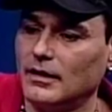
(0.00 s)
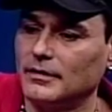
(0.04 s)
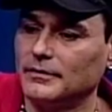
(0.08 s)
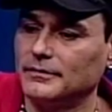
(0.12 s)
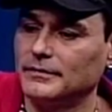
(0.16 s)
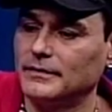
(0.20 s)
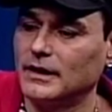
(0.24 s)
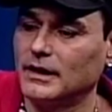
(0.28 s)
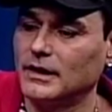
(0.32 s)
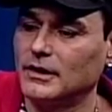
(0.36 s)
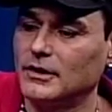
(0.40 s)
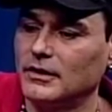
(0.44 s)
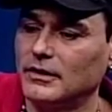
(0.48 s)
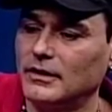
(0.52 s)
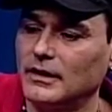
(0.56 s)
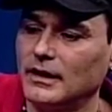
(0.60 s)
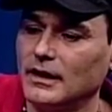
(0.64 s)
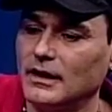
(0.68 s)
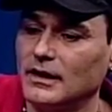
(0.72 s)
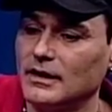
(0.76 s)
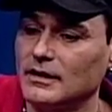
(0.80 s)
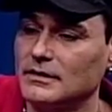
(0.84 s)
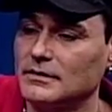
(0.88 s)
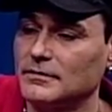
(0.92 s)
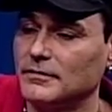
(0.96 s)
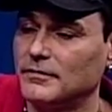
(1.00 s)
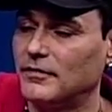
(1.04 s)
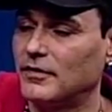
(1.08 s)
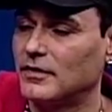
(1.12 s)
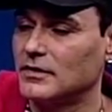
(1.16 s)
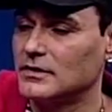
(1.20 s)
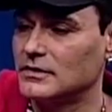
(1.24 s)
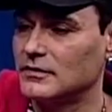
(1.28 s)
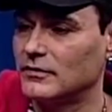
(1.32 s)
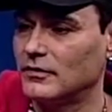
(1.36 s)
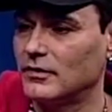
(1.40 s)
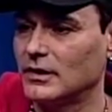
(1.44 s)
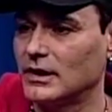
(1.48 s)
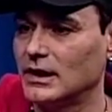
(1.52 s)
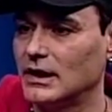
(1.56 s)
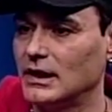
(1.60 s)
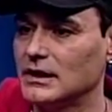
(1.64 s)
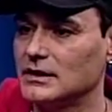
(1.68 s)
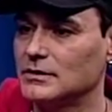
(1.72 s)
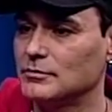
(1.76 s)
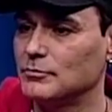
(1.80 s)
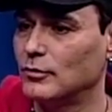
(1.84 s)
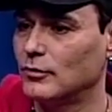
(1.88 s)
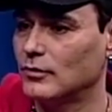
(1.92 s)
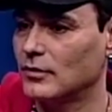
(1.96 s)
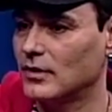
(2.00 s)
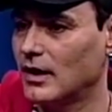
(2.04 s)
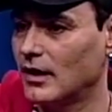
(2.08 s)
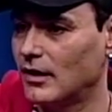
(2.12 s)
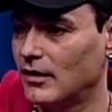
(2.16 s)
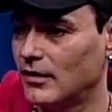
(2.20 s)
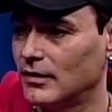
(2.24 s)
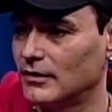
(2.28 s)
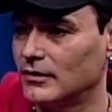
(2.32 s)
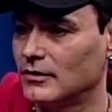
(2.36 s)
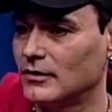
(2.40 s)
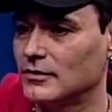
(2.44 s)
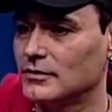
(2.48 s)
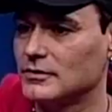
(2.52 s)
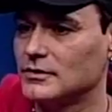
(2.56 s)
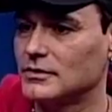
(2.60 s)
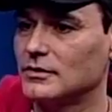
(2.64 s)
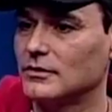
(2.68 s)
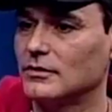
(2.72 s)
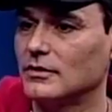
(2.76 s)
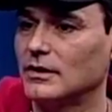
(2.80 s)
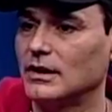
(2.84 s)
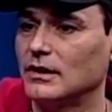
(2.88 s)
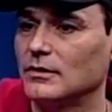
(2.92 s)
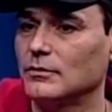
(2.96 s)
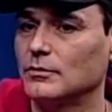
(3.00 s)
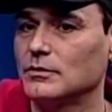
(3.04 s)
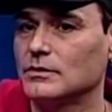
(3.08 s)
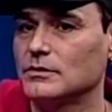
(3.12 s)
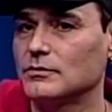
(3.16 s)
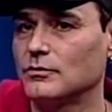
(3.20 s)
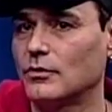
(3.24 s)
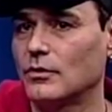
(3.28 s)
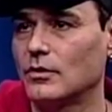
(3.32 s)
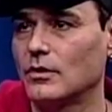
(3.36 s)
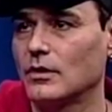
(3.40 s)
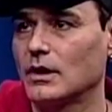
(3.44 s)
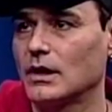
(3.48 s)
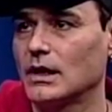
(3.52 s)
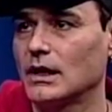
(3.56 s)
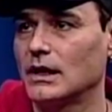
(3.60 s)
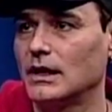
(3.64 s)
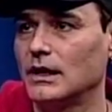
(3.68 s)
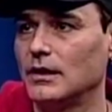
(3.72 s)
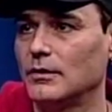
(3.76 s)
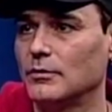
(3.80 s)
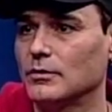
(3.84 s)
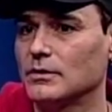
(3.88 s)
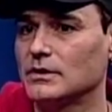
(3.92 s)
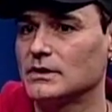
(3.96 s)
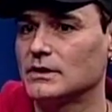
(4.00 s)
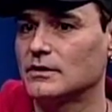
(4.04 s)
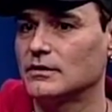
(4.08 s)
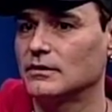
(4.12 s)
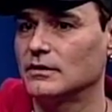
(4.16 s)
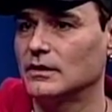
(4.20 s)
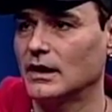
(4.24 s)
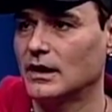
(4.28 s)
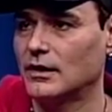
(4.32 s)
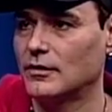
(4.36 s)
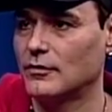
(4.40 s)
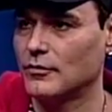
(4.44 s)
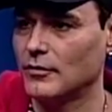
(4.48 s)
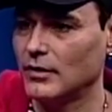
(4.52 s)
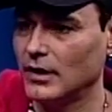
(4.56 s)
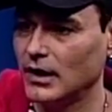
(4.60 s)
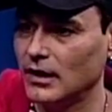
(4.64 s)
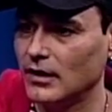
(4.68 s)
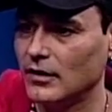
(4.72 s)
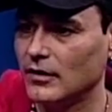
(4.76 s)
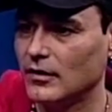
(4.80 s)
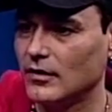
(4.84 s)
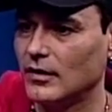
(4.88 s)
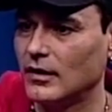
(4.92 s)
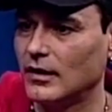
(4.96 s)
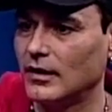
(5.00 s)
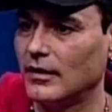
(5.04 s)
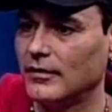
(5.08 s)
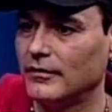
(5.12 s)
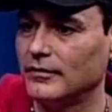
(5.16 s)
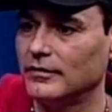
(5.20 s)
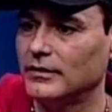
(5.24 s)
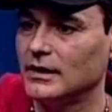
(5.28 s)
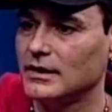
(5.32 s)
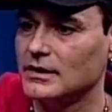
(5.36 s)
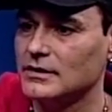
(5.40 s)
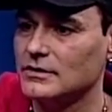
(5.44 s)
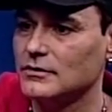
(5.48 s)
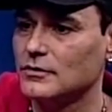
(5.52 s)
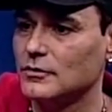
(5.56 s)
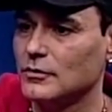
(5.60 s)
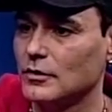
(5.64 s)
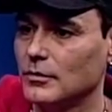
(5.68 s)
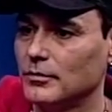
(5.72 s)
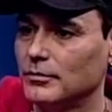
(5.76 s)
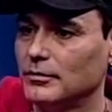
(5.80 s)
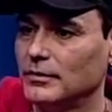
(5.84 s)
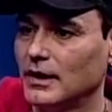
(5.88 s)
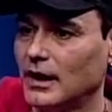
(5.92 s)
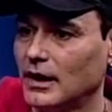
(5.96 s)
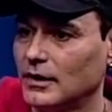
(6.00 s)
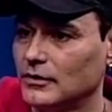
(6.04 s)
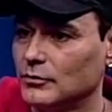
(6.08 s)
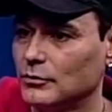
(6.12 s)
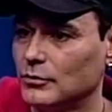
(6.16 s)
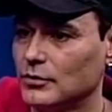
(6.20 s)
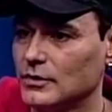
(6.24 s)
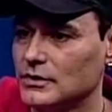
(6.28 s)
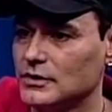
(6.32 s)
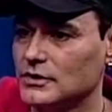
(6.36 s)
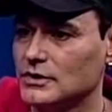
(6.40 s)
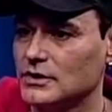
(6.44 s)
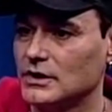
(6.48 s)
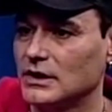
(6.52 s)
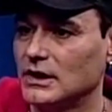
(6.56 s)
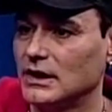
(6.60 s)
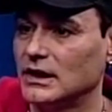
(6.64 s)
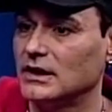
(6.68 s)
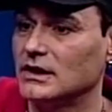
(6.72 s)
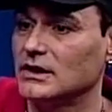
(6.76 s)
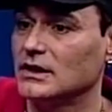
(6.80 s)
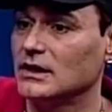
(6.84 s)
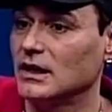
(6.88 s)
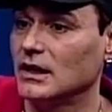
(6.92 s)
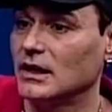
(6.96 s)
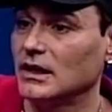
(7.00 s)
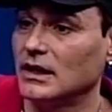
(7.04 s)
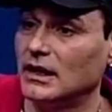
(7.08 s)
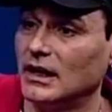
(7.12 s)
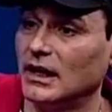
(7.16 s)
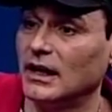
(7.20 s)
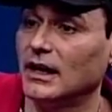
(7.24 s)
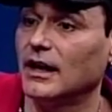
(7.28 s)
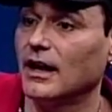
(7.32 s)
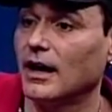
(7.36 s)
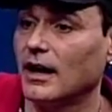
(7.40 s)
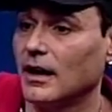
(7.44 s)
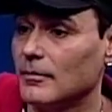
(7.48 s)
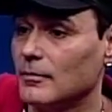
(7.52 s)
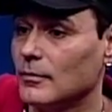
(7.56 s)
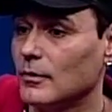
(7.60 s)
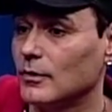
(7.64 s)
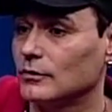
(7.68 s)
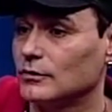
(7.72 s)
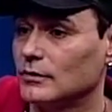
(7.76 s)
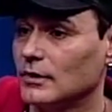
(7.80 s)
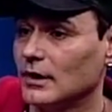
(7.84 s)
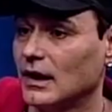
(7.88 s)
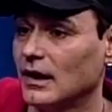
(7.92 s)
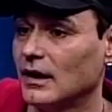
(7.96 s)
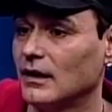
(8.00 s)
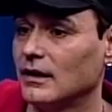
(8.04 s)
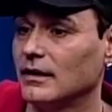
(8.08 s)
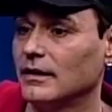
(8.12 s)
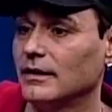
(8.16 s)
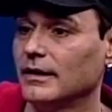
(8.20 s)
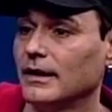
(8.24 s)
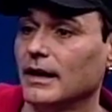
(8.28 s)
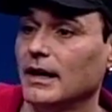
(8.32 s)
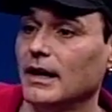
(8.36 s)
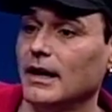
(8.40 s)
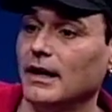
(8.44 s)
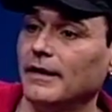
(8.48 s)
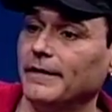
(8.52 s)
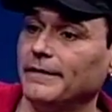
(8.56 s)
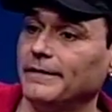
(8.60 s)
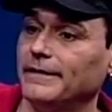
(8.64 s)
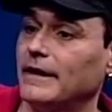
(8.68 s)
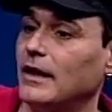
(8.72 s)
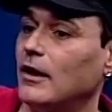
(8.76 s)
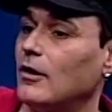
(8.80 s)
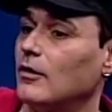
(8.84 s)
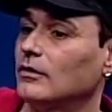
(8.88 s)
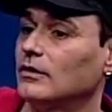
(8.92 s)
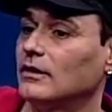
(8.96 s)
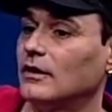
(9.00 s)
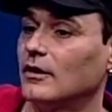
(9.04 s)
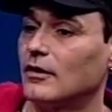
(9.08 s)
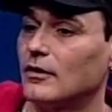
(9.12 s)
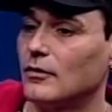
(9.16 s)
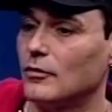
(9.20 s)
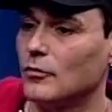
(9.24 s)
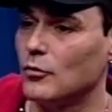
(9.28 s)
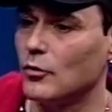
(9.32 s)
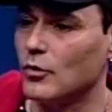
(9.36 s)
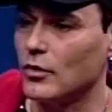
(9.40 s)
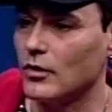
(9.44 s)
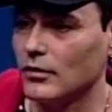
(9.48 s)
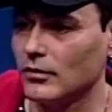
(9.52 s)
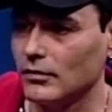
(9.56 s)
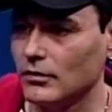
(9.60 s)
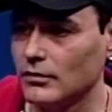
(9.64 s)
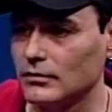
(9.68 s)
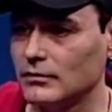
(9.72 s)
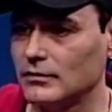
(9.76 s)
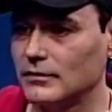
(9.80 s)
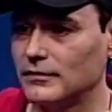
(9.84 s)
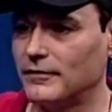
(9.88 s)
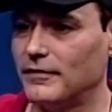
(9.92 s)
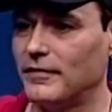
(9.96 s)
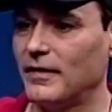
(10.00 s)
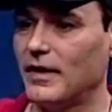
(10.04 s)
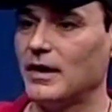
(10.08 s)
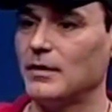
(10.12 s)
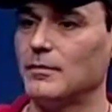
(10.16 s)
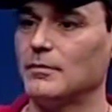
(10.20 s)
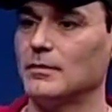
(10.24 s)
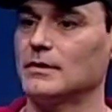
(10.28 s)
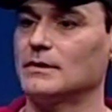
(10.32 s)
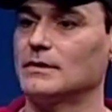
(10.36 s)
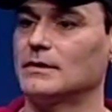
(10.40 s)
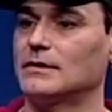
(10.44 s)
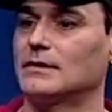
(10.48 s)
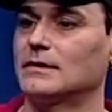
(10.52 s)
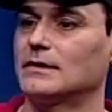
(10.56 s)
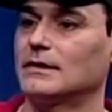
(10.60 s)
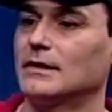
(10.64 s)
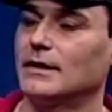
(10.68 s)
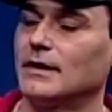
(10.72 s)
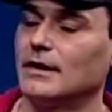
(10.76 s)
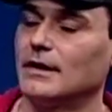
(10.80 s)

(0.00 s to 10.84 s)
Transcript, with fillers: the good thing is, first of all, he's Bulgarian also. He was the creator of this group, Nightwish. He got them all together. Now they're world famous